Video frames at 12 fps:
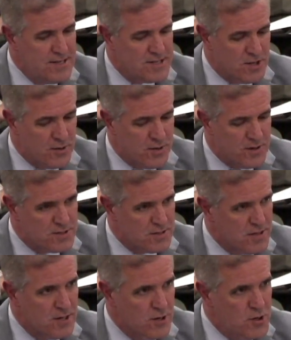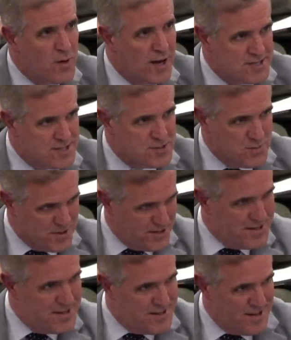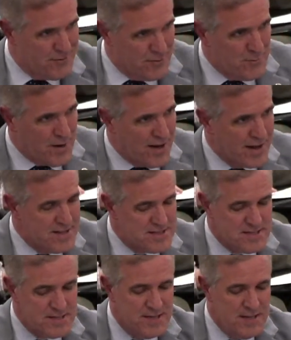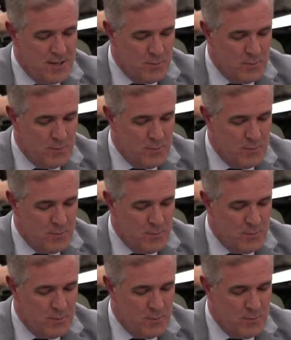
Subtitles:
So there's little nuances within different pockets,